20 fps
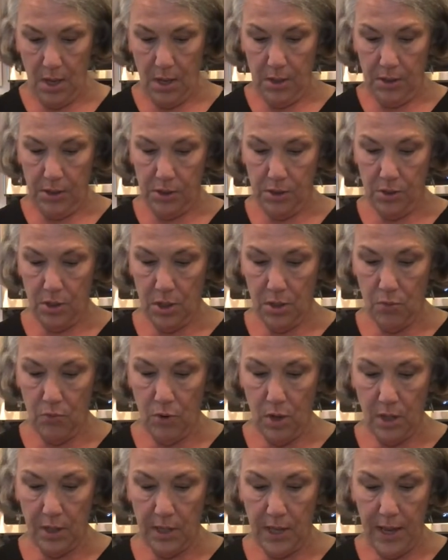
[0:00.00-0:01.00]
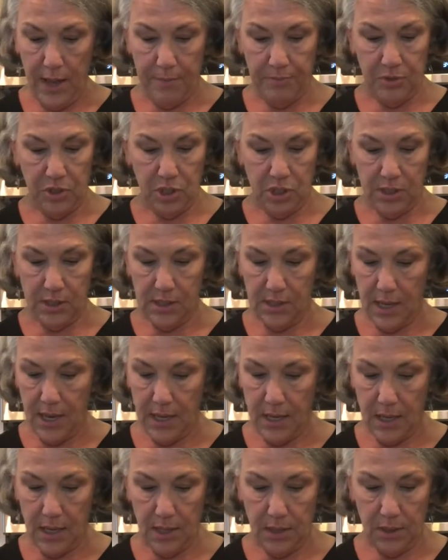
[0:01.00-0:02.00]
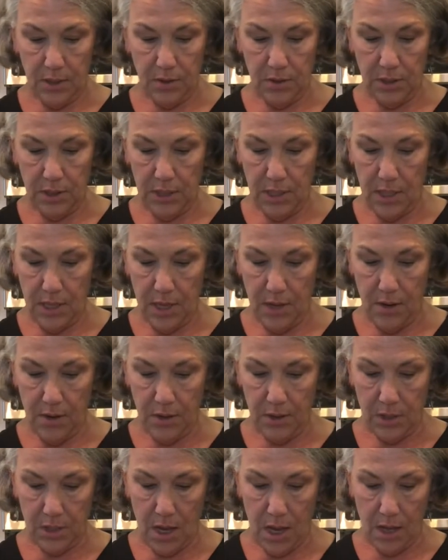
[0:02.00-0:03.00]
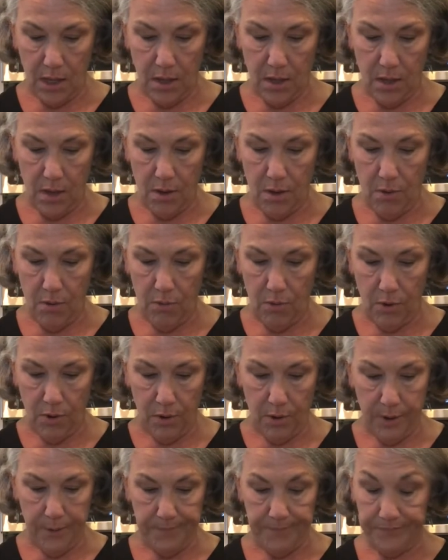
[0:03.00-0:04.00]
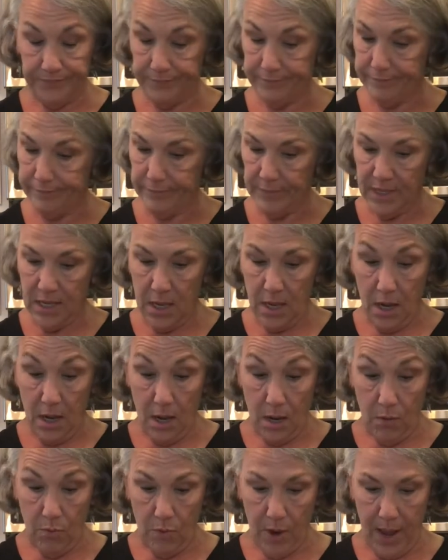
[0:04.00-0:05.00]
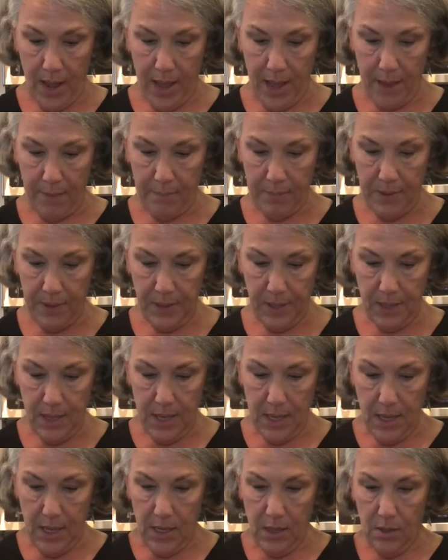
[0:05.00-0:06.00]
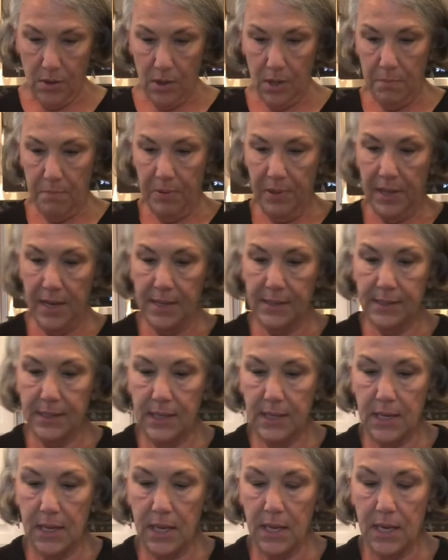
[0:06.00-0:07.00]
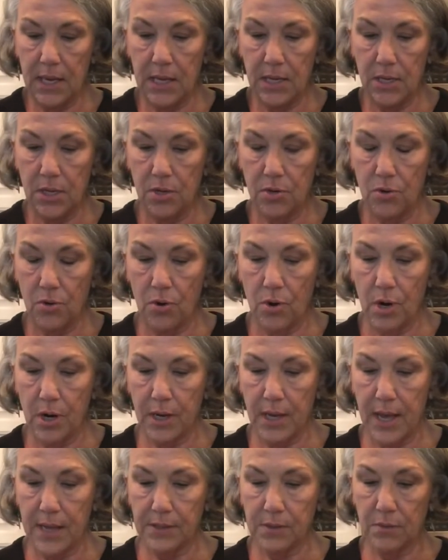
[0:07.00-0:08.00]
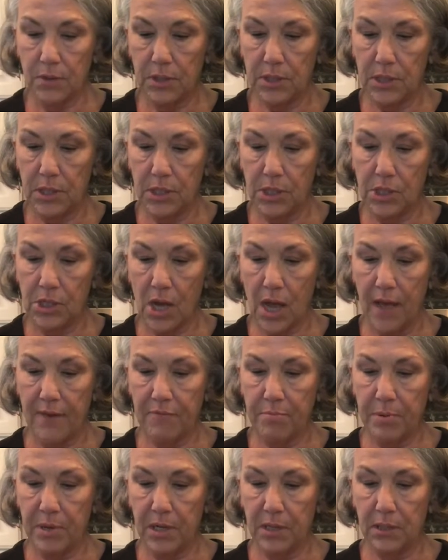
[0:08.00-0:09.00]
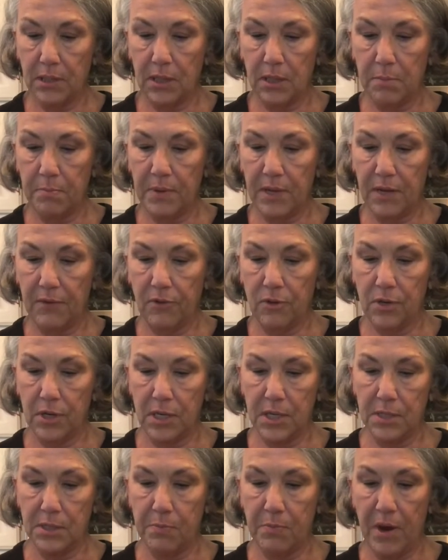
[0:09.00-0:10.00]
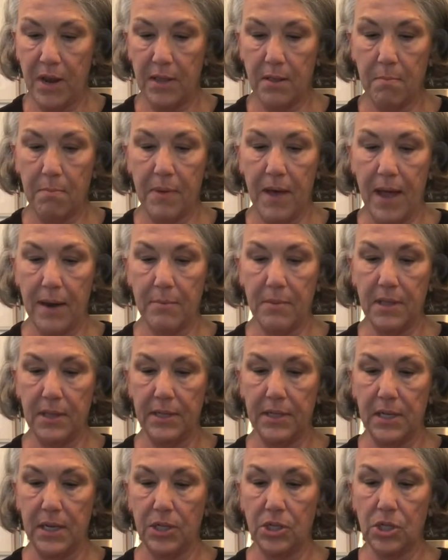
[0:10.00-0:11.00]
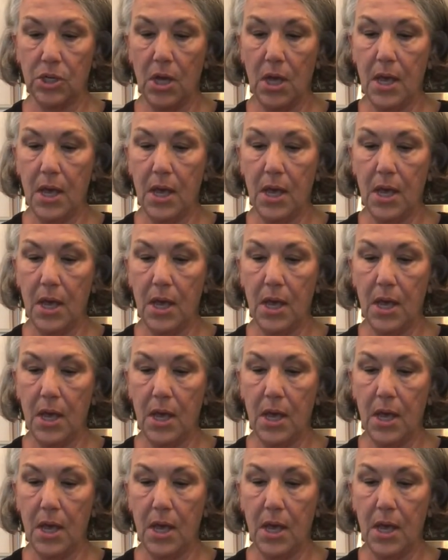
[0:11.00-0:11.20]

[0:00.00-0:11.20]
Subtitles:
So you're gonna roll it up just like a tortilla or taco or a wrap. You're gonna place it in your casserole dish. I've put a little bit of cooking spray in the bottom of the dish.